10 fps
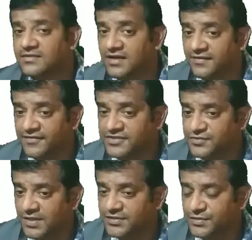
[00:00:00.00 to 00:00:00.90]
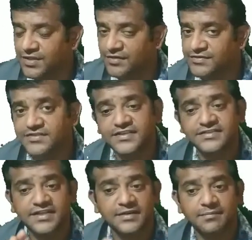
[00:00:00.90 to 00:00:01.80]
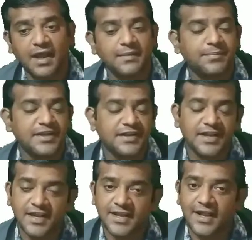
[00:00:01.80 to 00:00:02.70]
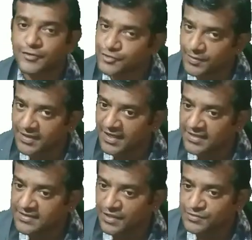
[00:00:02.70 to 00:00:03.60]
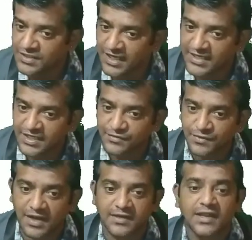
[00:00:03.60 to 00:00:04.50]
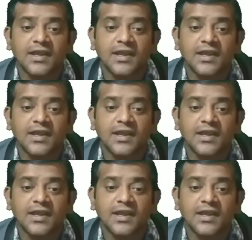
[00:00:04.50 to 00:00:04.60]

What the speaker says: 31st 12 2016 by P&L account 28,800.